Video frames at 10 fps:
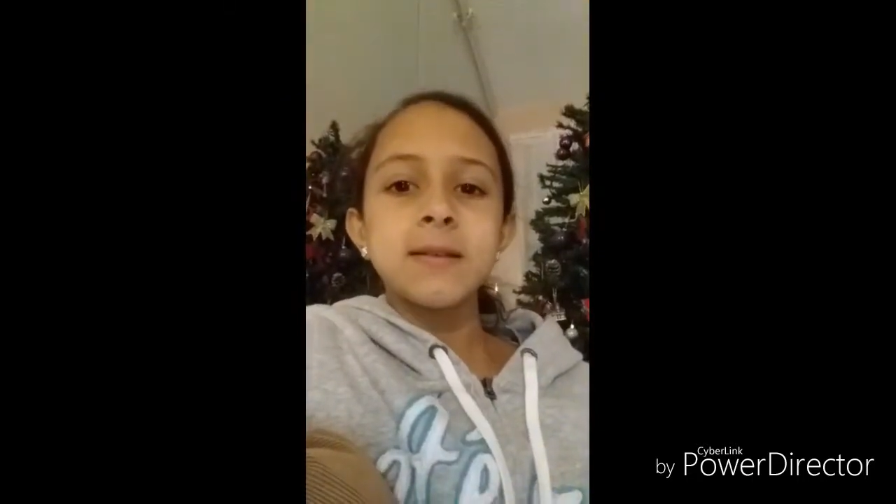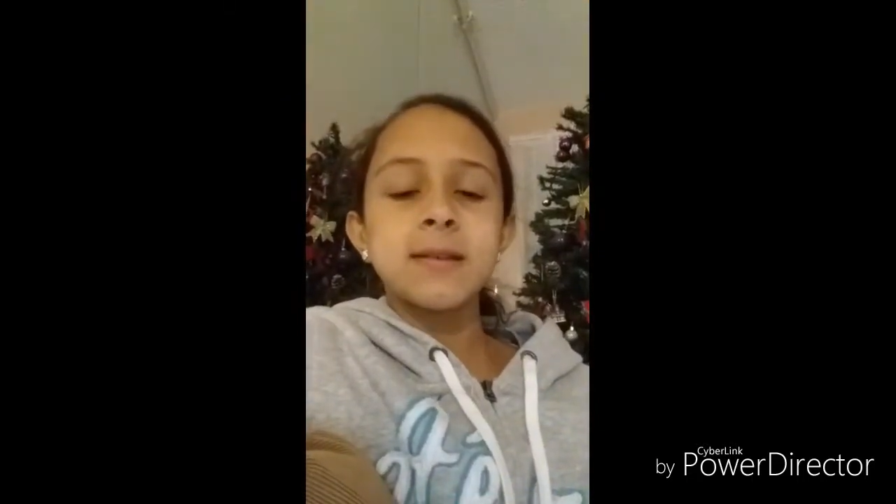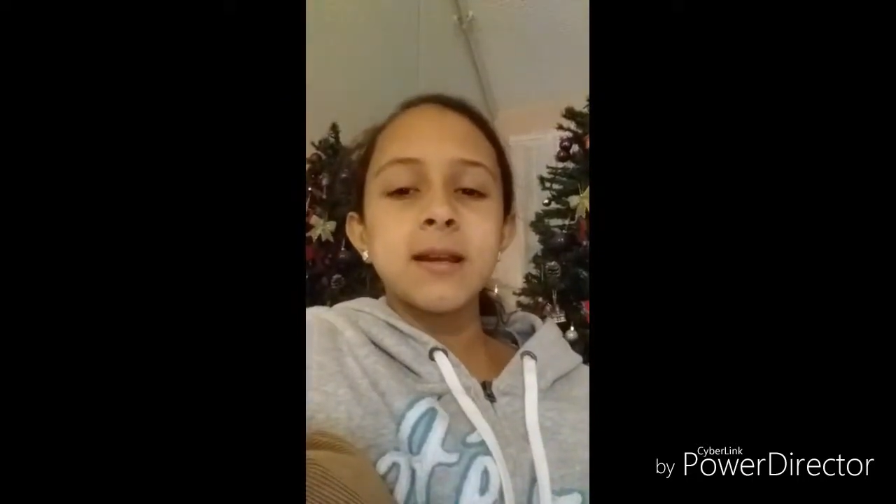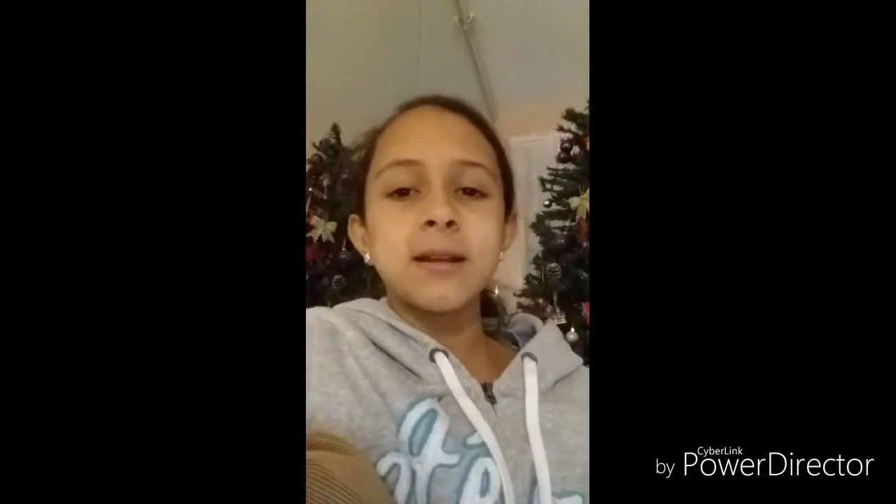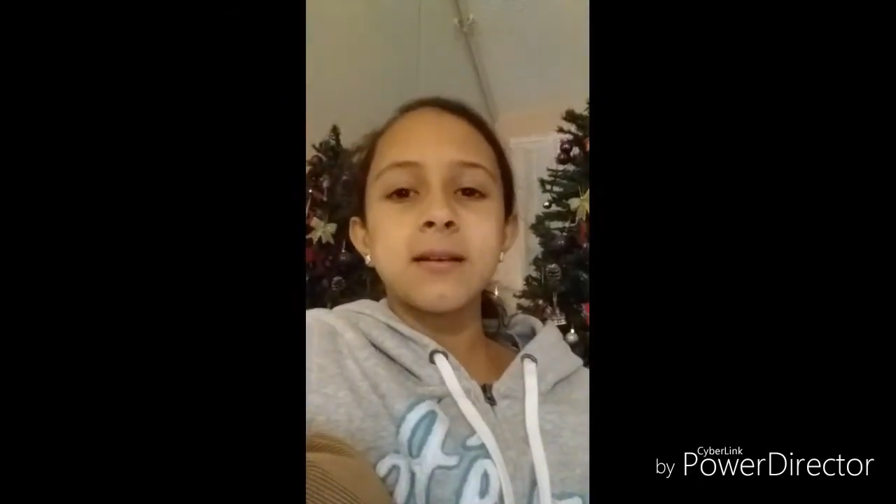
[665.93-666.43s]

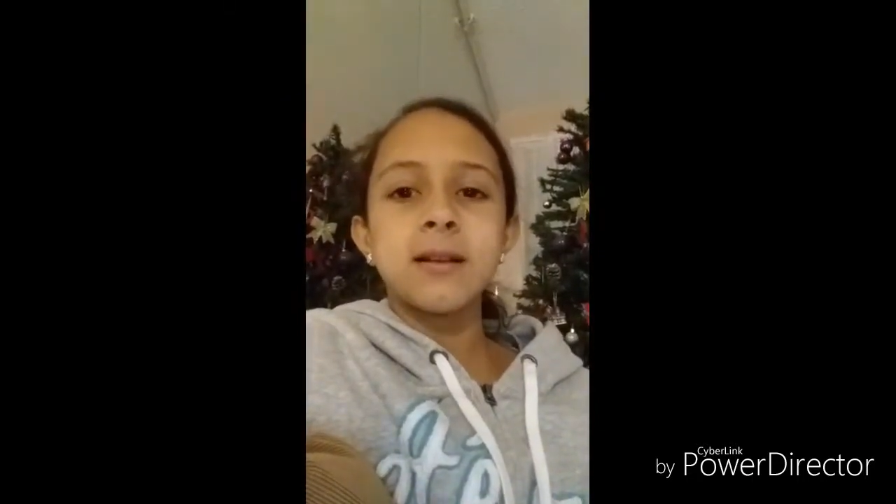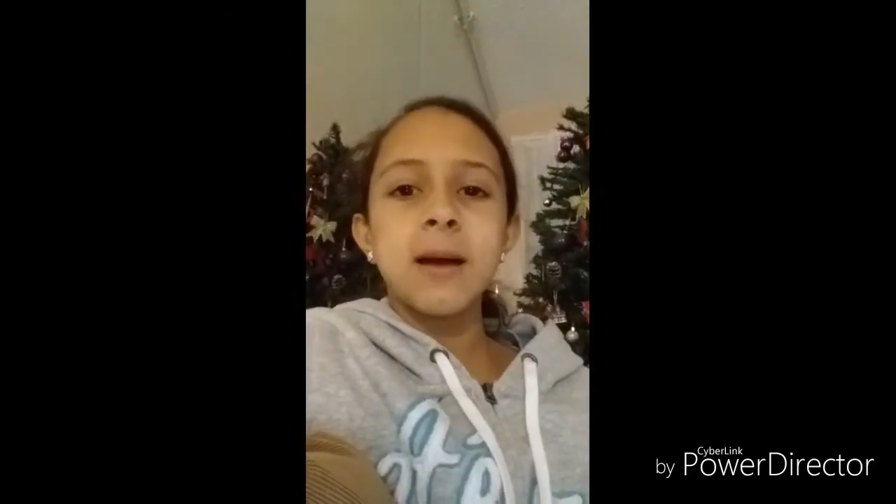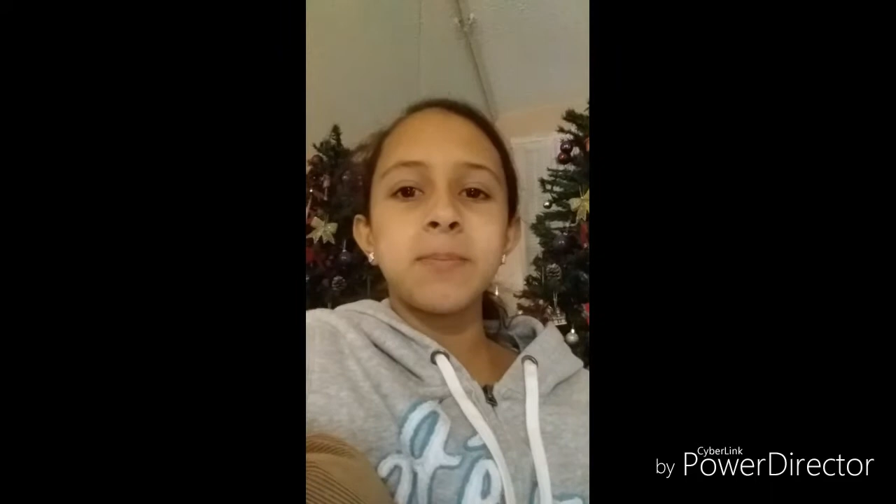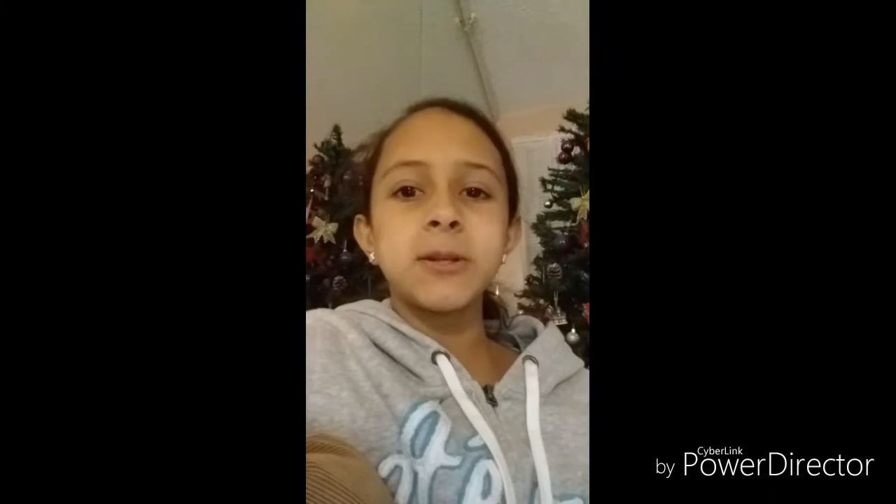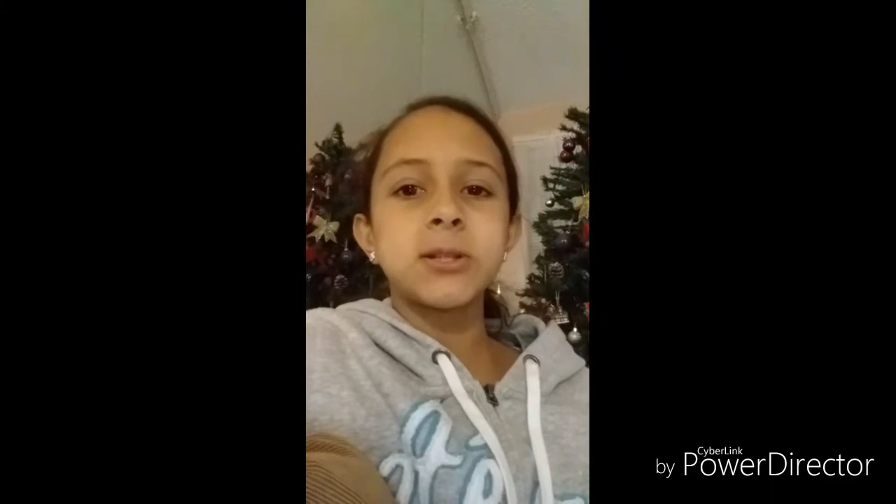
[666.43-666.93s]
scene
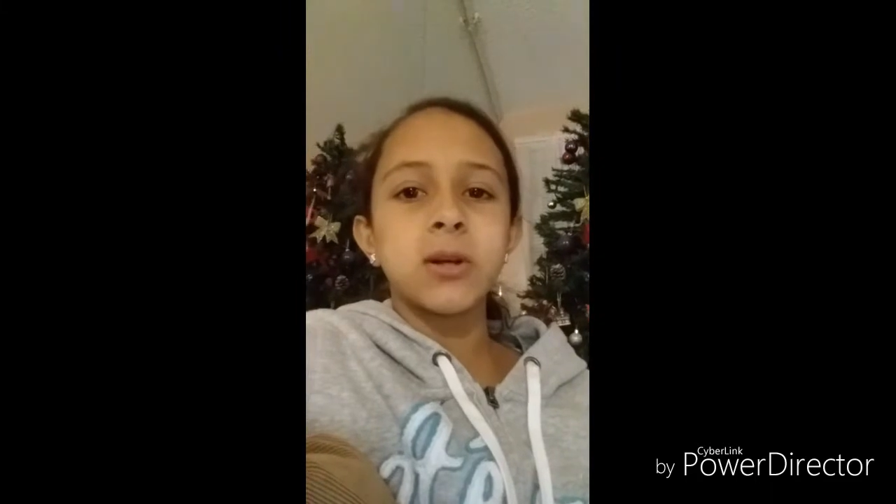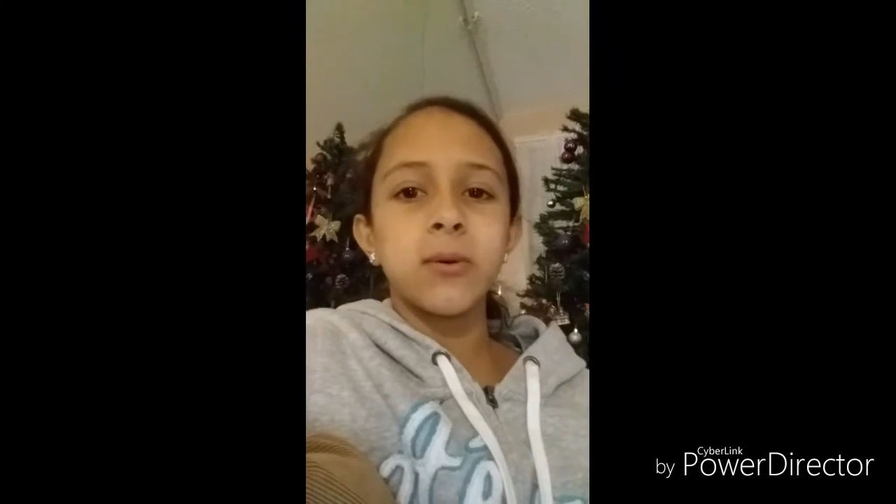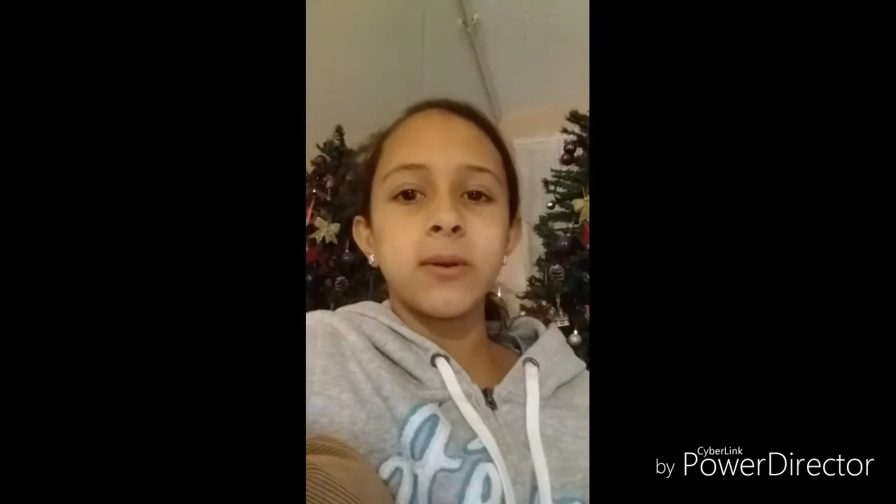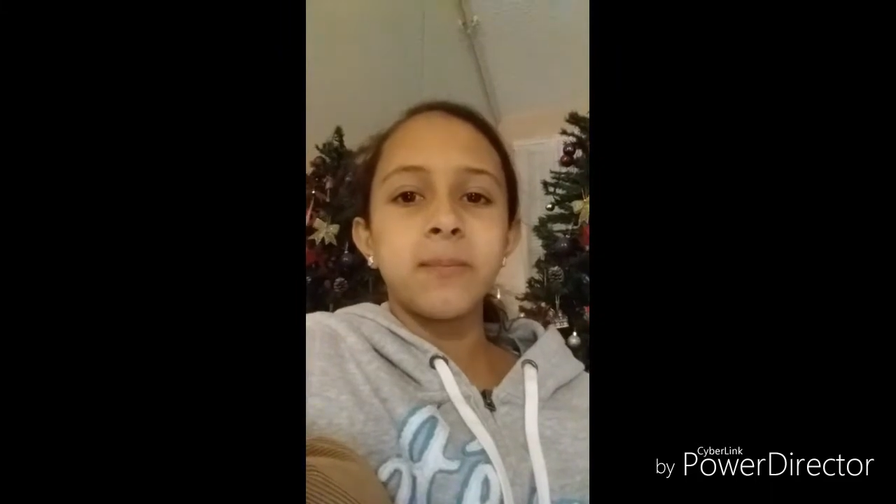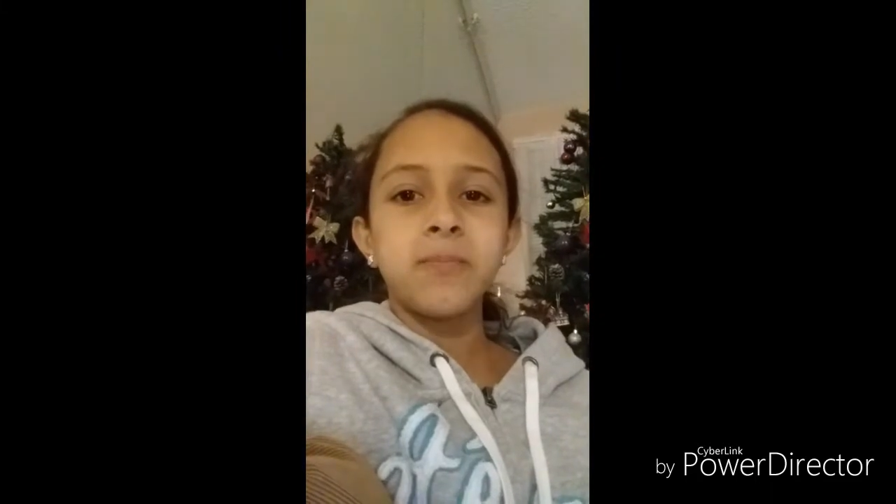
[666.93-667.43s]
cannot be shown.